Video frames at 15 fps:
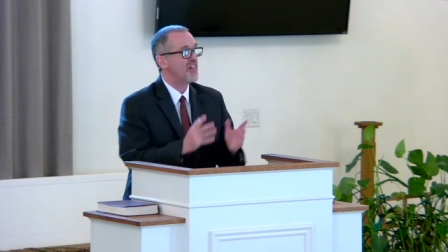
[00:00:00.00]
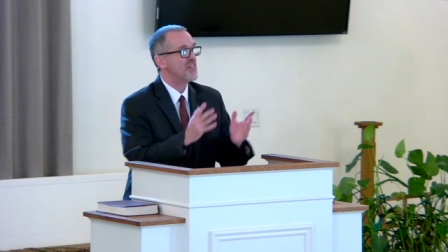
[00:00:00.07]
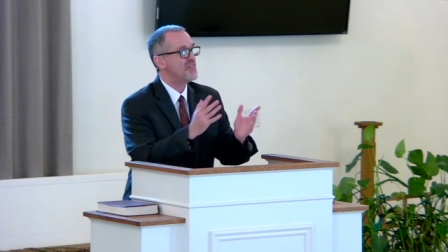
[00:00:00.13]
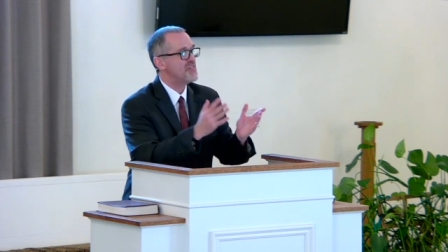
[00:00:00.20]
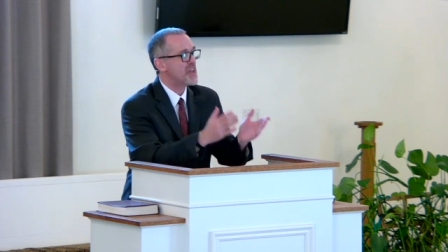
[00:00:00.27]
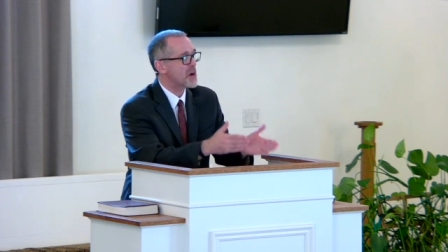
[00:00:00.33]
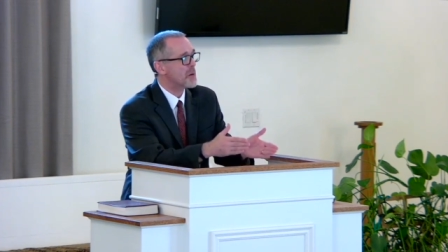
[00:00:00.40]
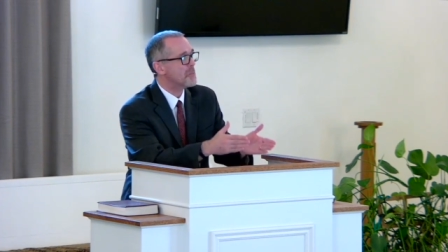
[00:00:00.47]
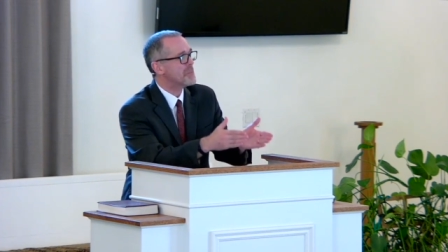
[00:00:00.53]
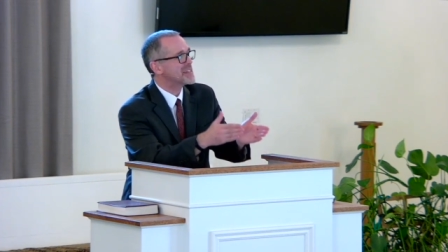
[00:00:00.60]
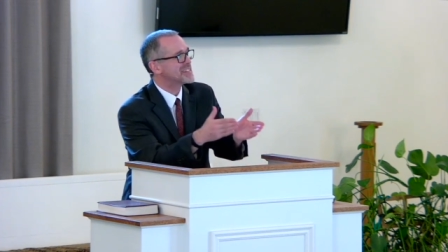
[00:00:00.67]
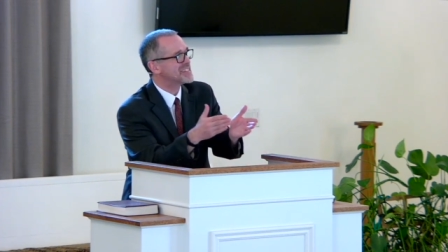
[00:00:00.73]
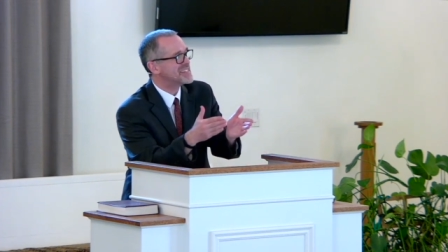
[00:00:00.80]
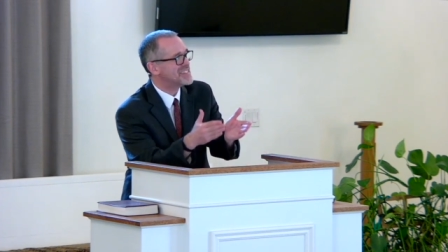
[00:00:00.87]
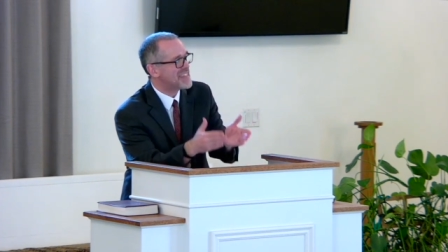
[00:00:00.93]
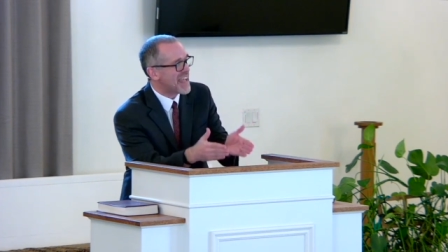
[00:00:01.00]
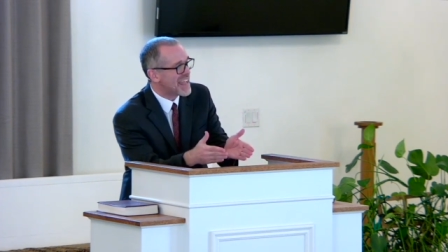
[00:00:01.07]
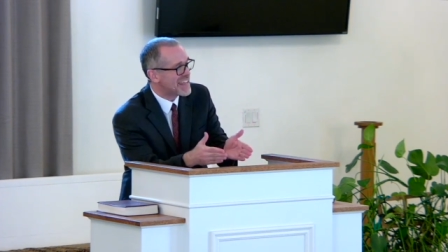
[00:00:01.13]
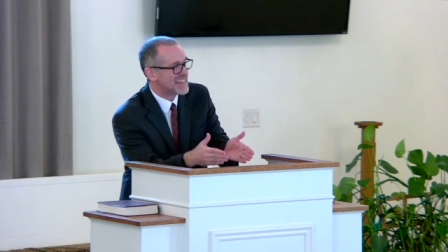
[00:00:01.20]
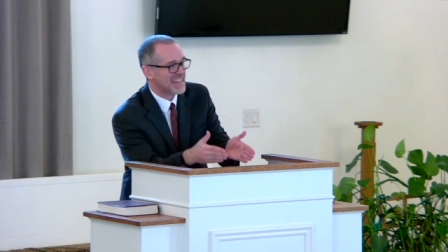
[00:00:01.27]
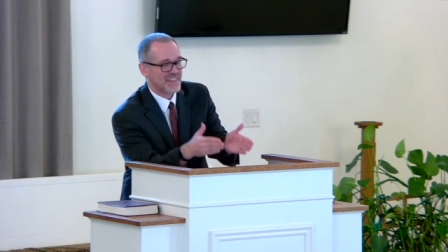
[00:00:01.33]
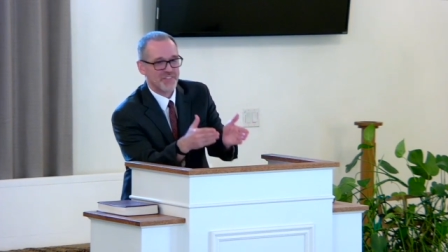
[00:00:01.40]
they're
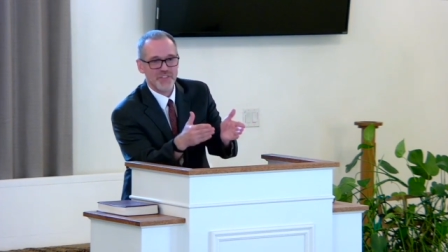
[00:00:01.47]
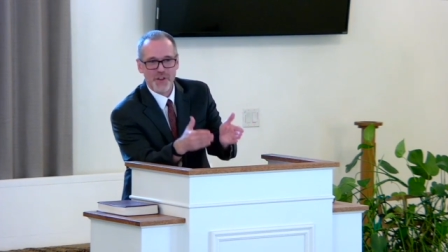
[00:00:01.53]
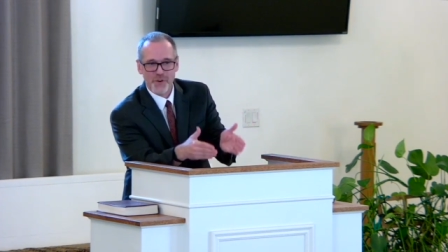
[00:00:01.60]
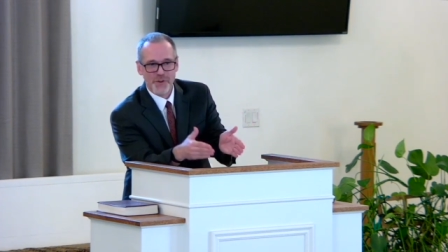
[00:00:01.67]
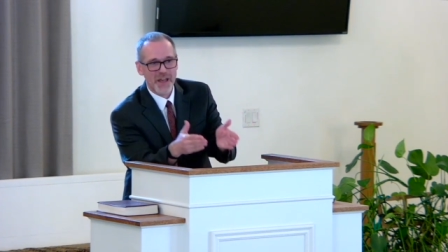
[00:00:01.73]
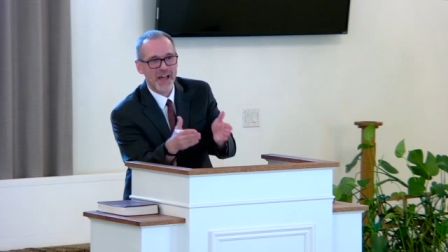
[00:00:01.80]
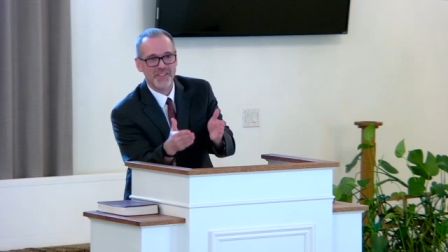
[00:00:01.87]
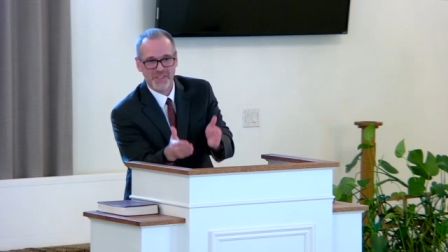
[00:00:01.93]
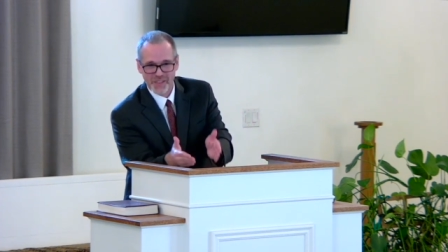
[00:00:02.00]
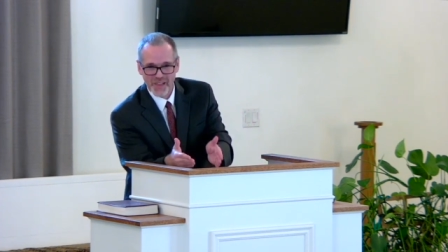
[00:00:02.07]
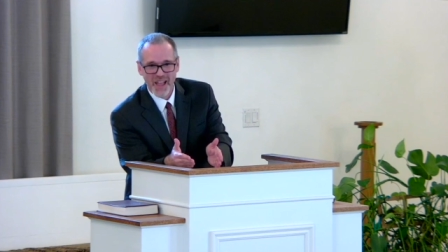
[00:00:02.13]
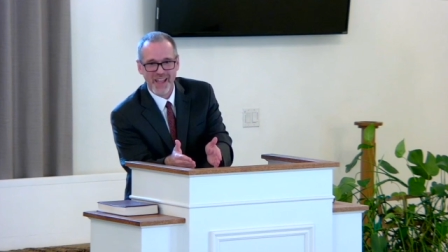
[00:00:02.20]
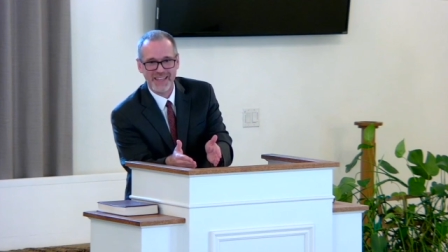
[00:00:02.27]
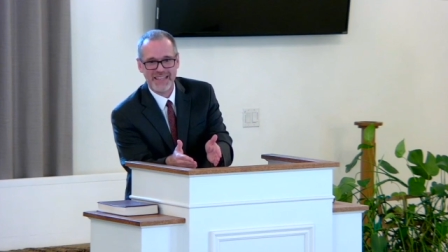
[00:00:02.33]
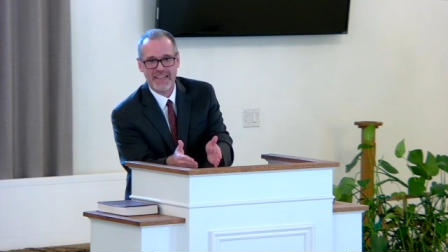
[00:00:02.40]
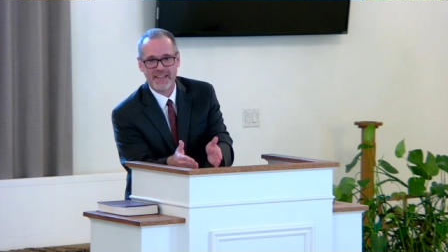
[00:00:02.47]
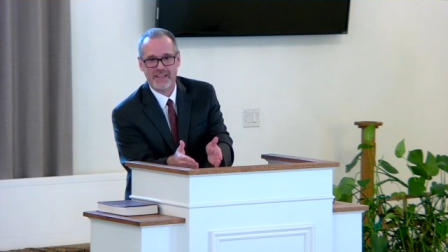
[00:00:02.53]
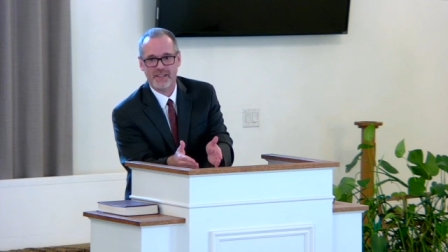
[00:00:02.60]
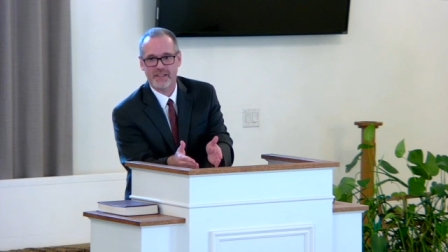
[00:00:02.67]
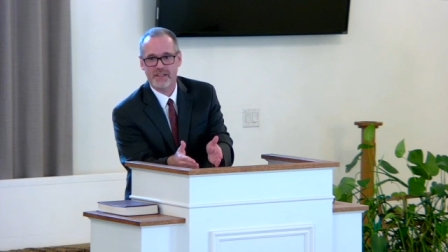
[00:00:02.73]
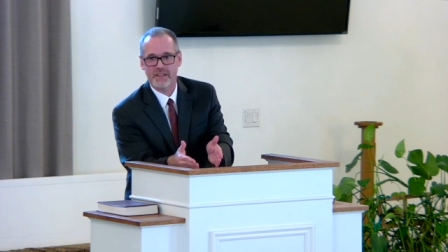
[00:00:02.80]
mistaken. They're not lying.